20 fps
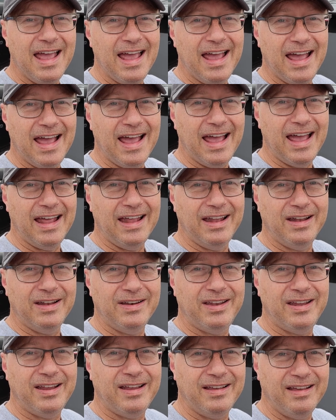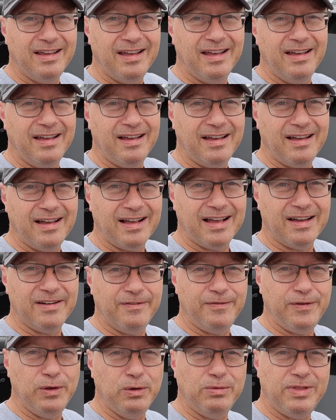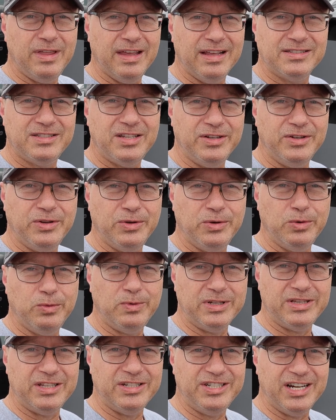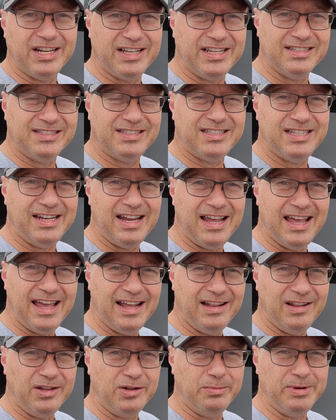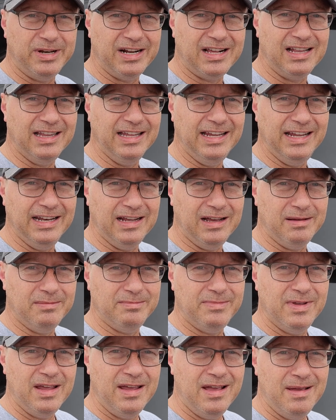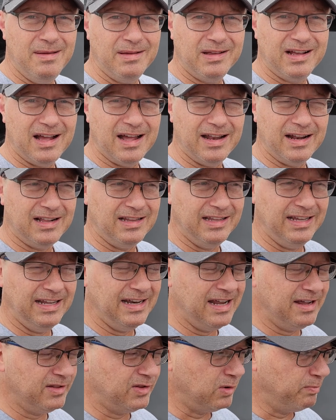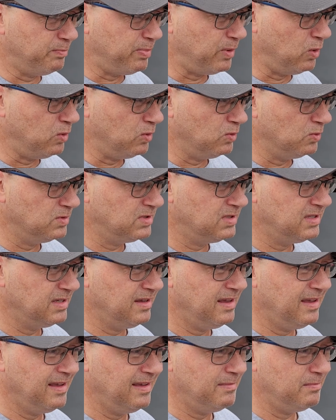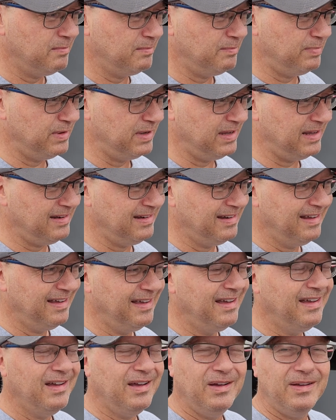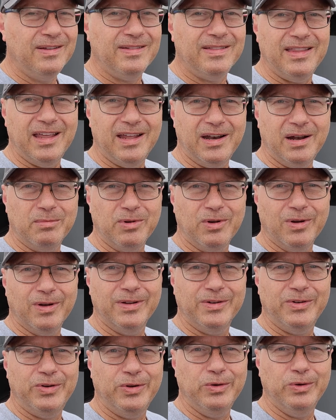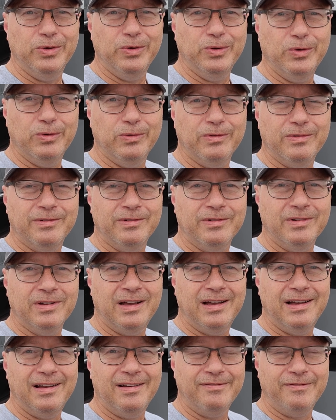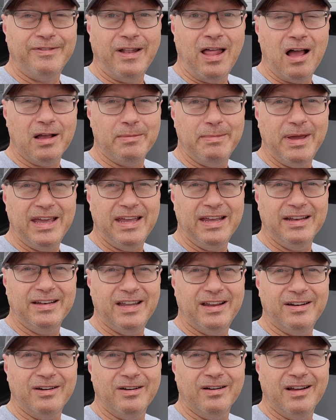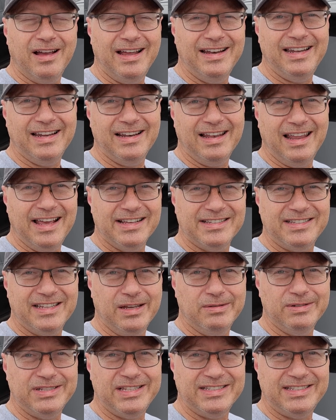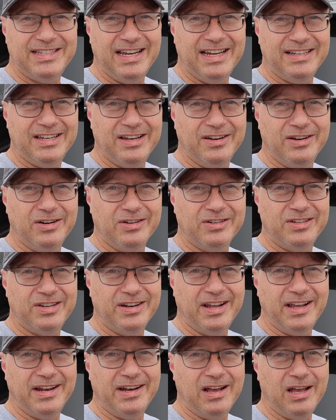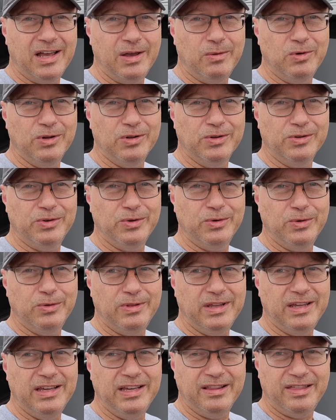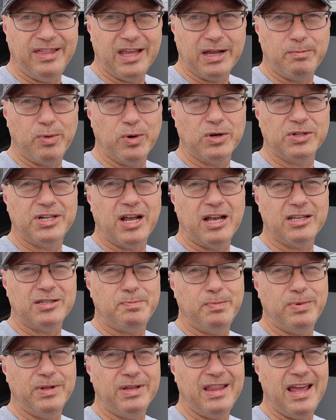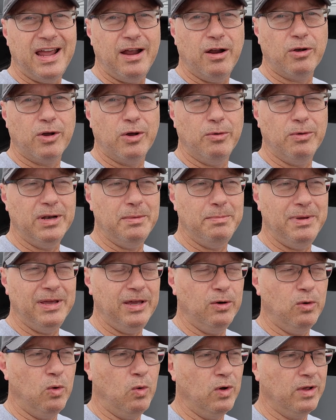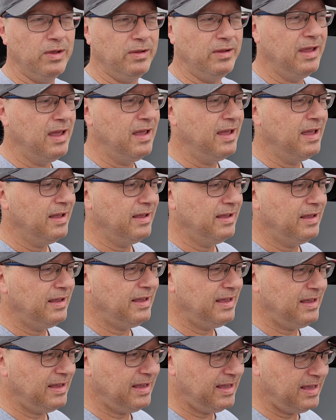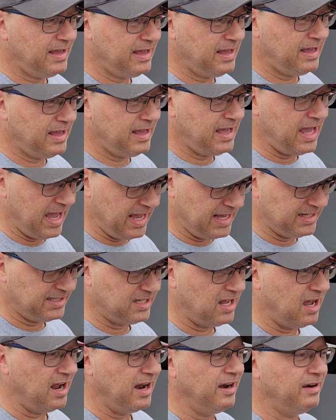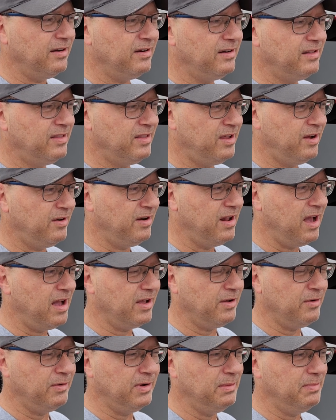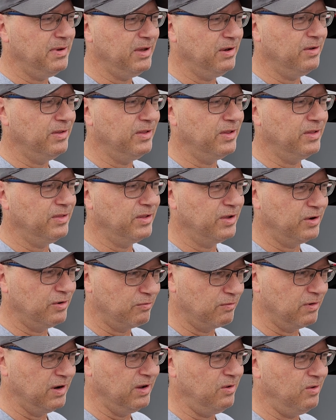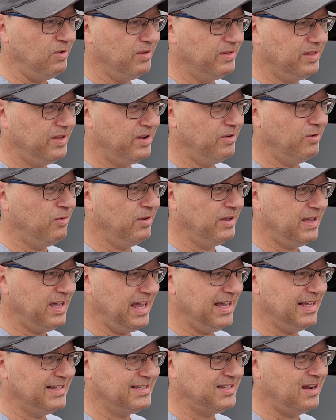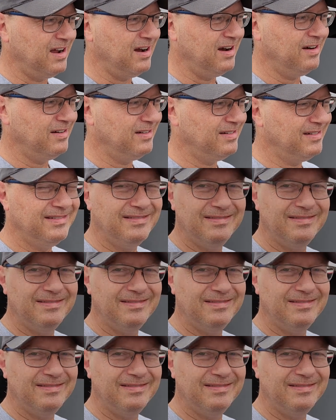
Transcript: And I got a few things to do with the chickens today, a little bit of cleanup, kind of clean out their bowls but then I'm going to uh, vlog making dinner. I did last night with the steak dinner. Tonight I will do the thick pork chops, but they are going to be on cast iron. They're not going to be on the grill. They're on cast iron.